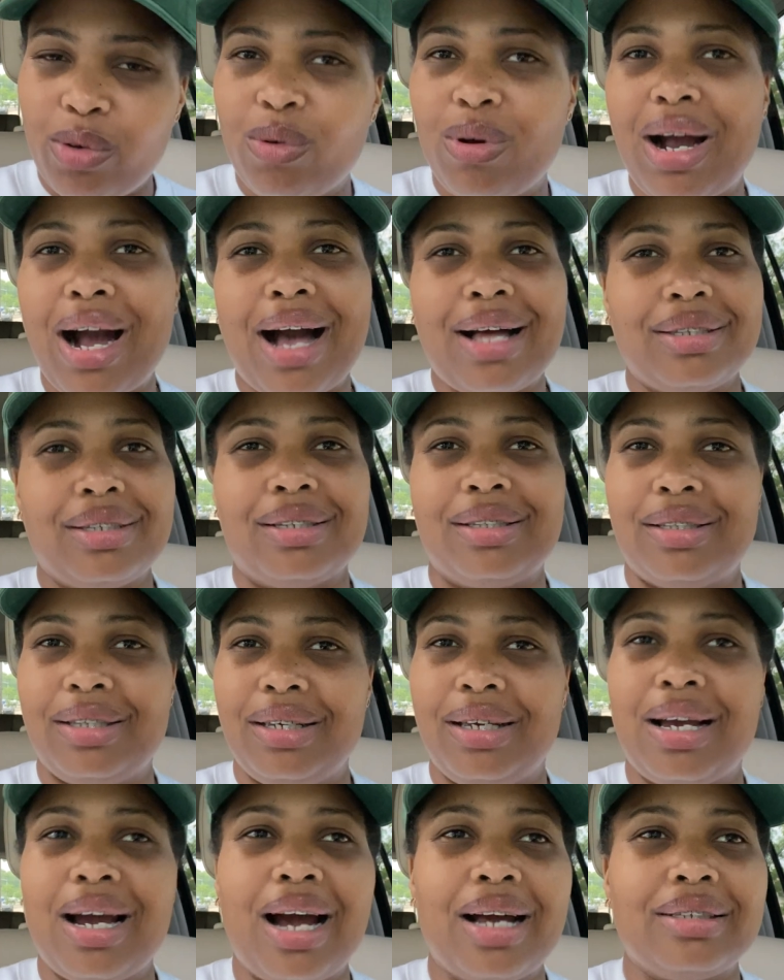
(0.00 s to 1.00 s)
You got to
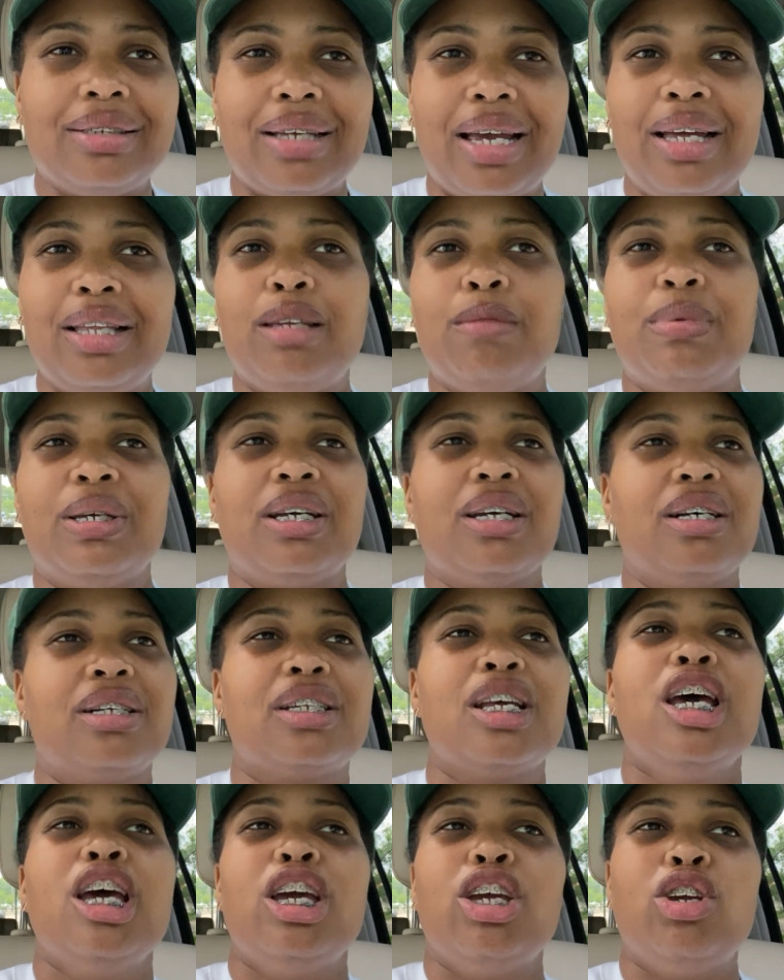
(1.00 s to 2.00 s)
see God daily
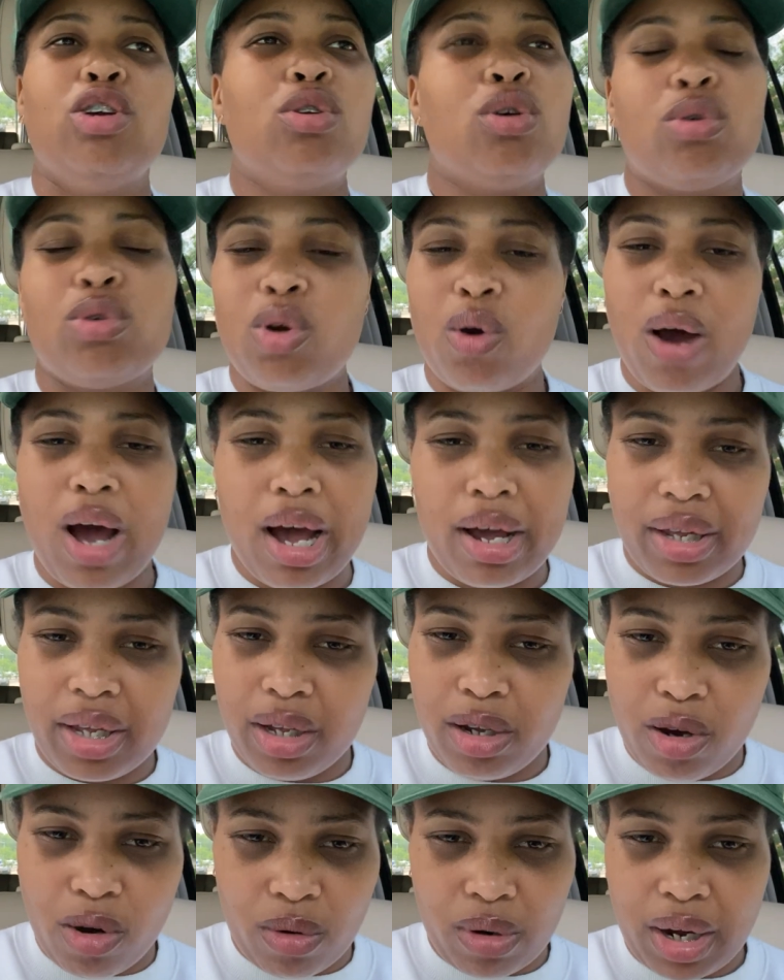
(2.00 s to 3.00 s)
because you don't know how
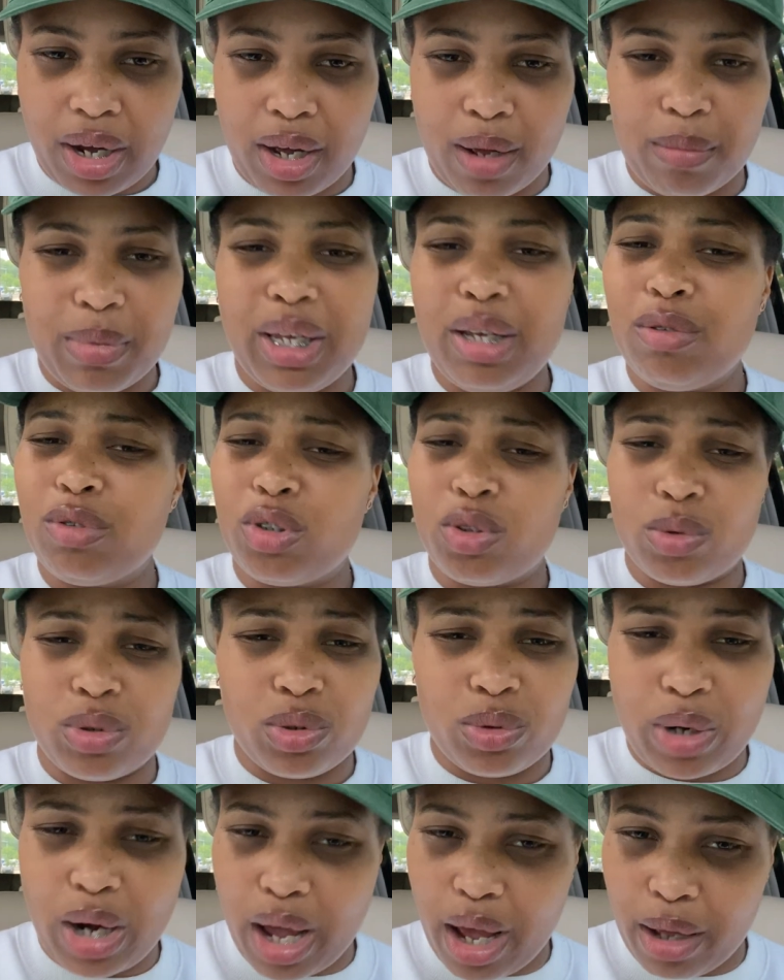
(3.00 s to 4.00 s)
he going to come. He will
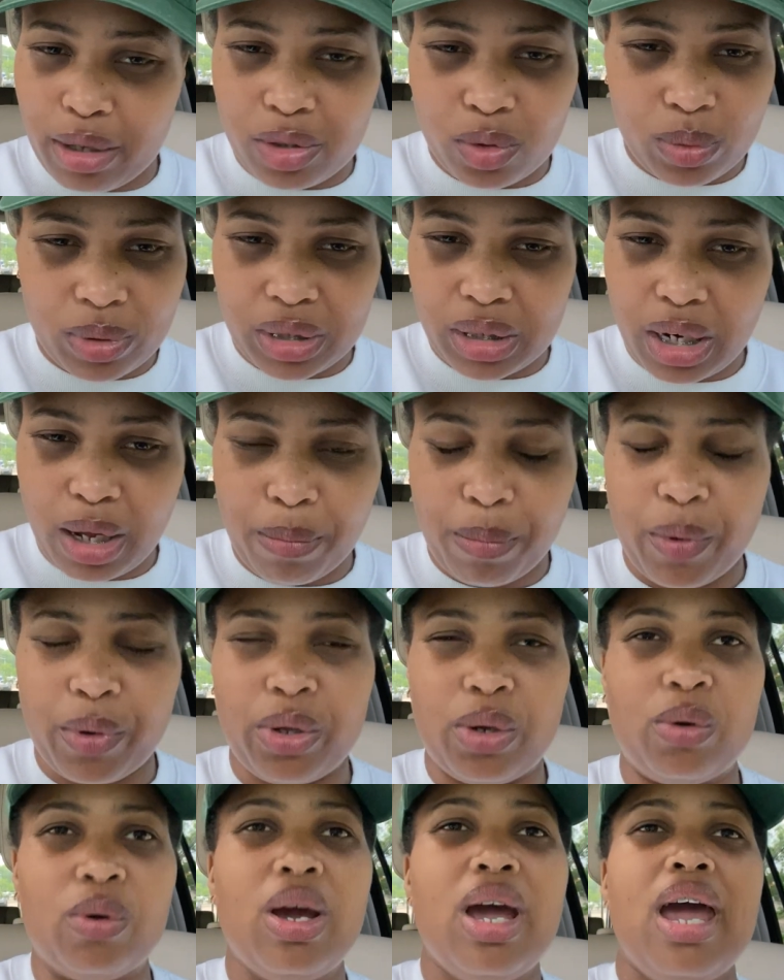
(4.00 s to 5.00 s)
switch it up, uh, switch it up on
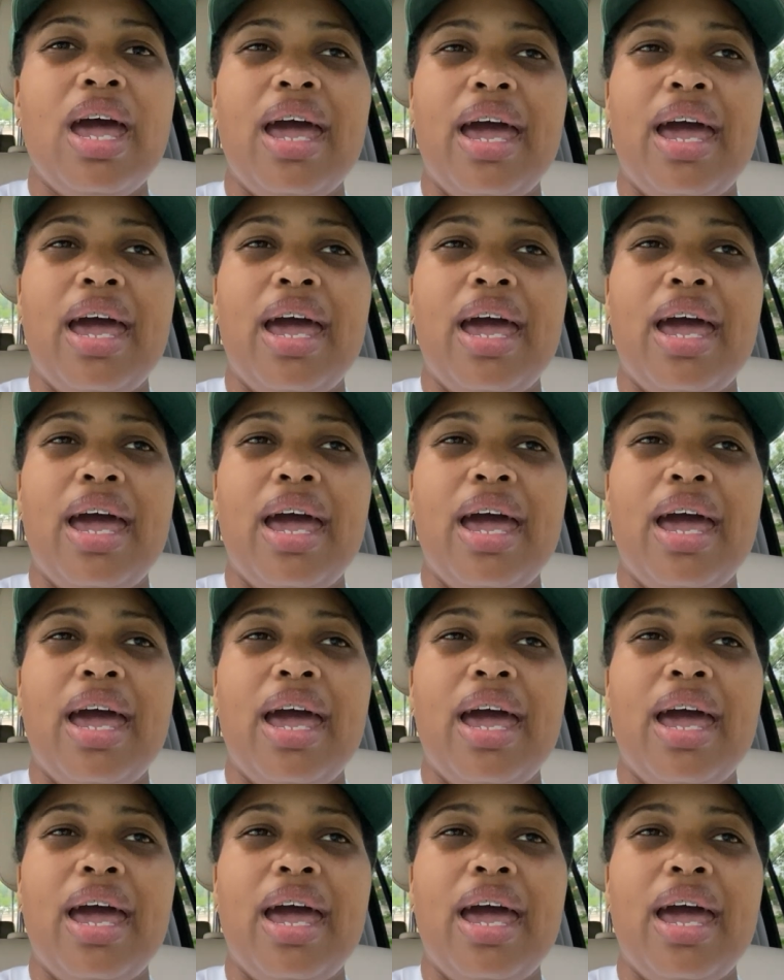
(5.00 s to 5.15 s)
you.